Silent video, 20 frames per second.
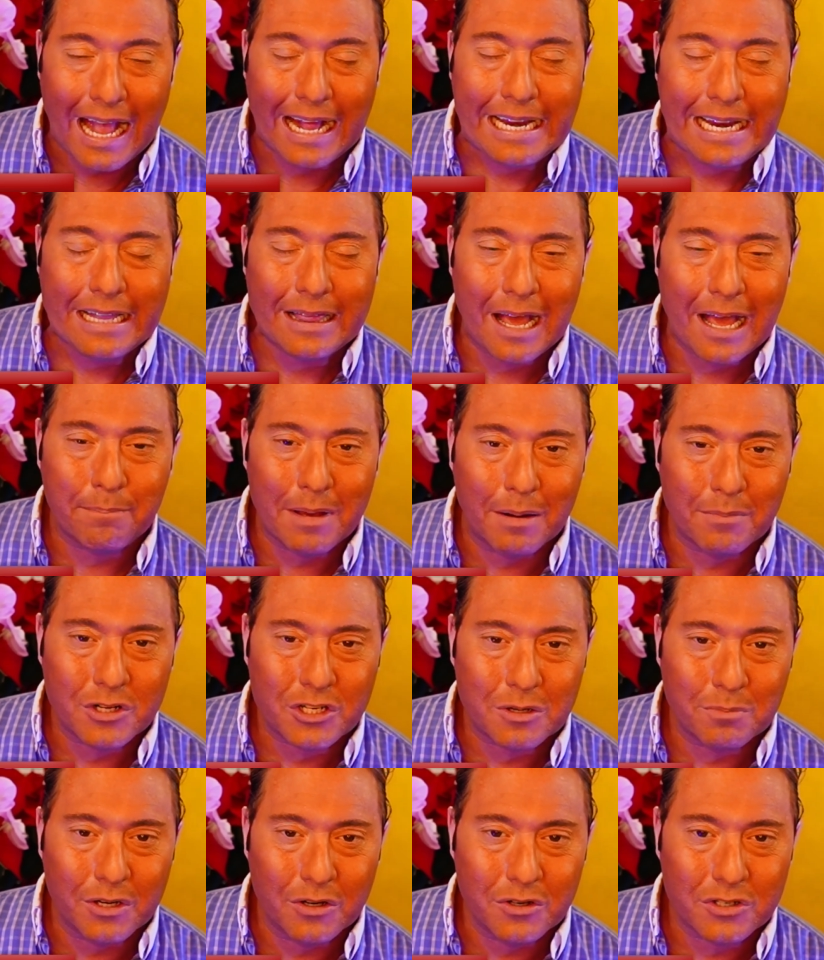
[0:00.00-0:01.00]
And in that
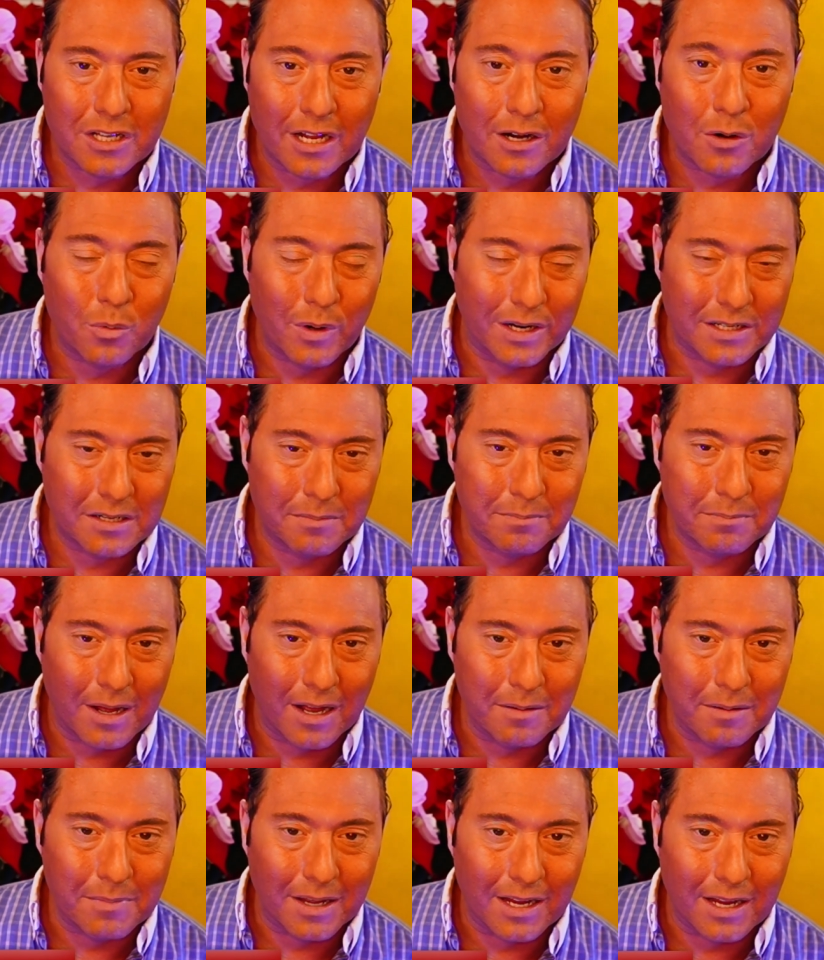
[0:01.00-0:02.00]
membership newsletter
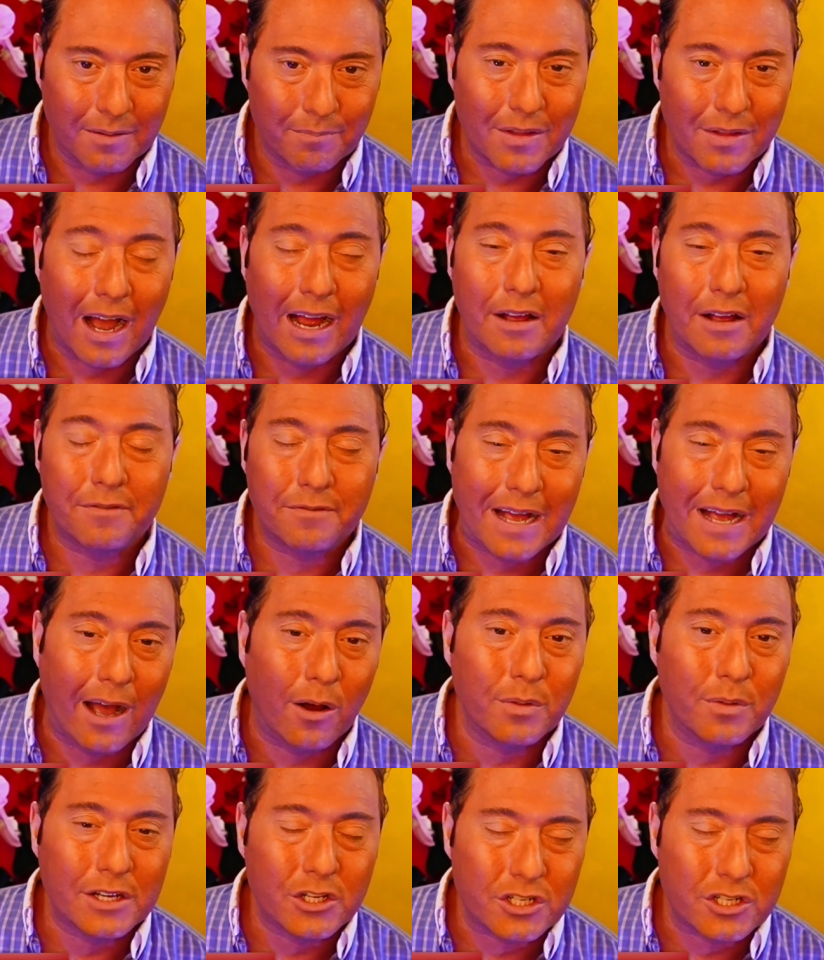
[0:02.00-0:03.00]
written by me, I have
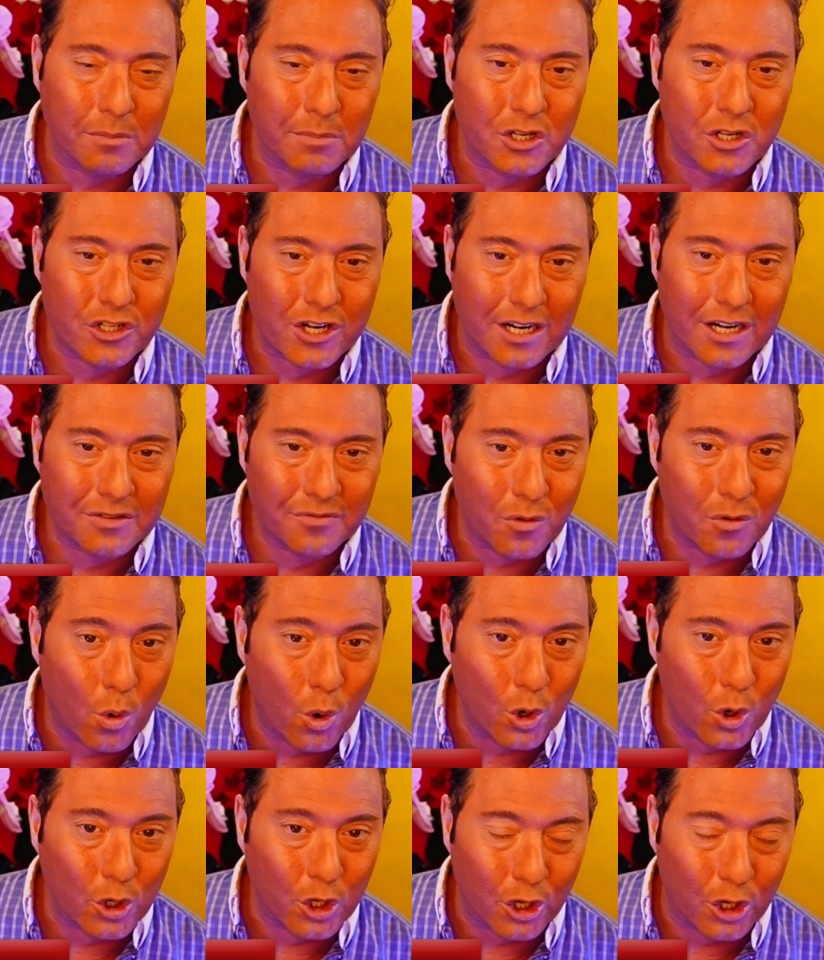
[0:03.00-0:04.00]
found these stimulus checks
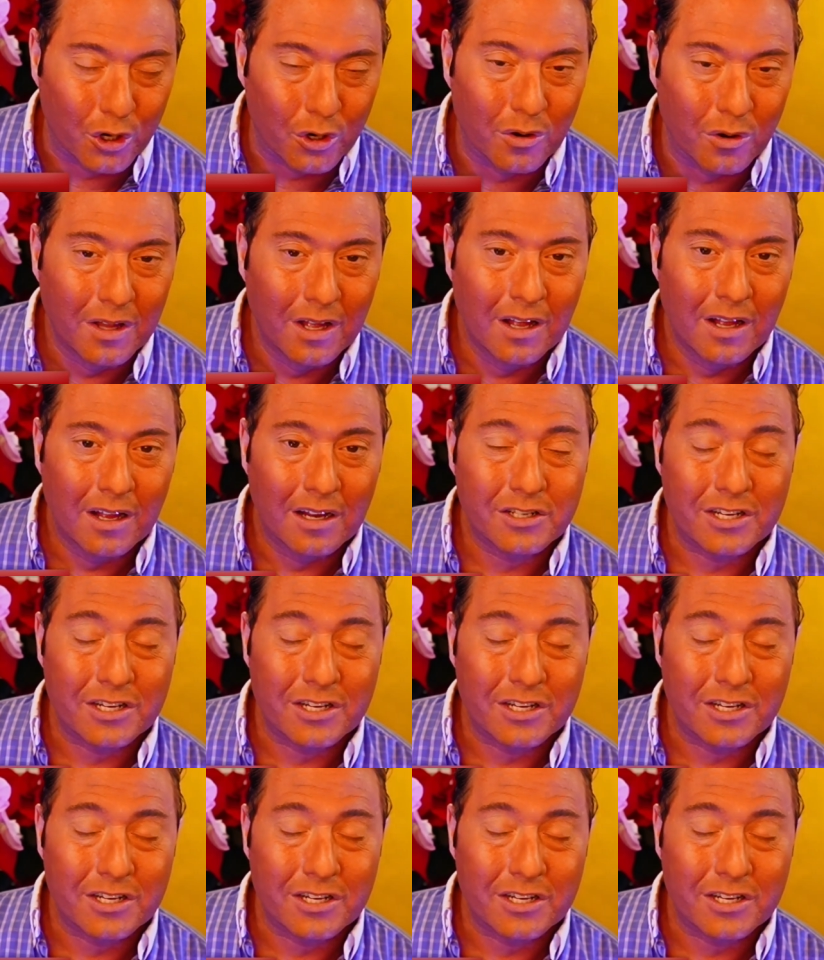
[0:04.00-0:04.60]
for you.